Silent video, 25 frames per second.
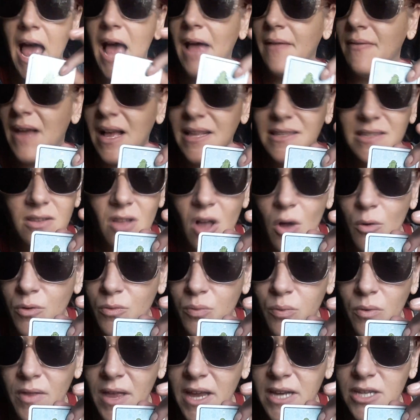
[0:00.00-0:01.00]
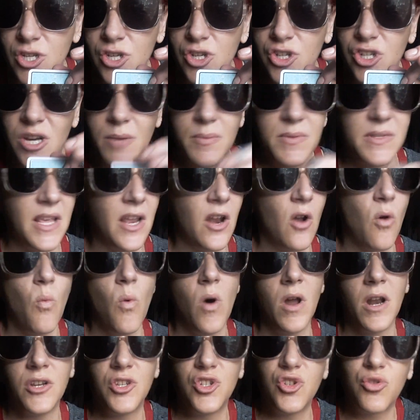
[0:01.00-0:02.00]
And that's a lot with relationships. They don't
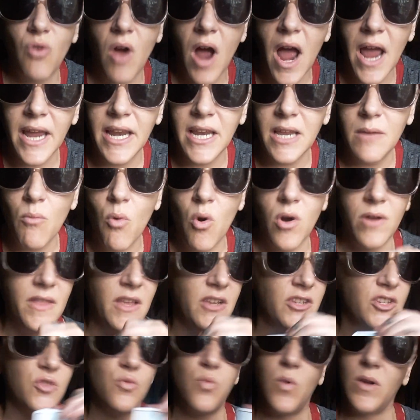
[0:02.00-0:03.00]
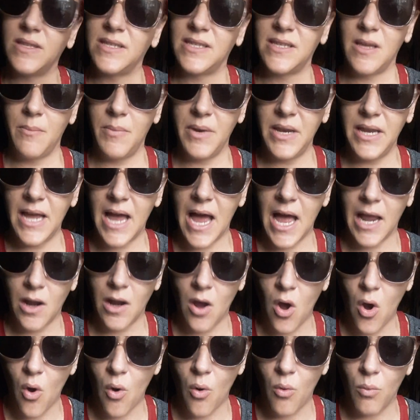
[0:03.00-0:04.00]
want to try anymore. They just want somebody at
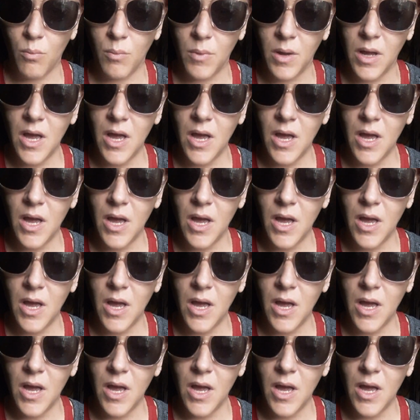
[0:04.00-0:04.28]
home,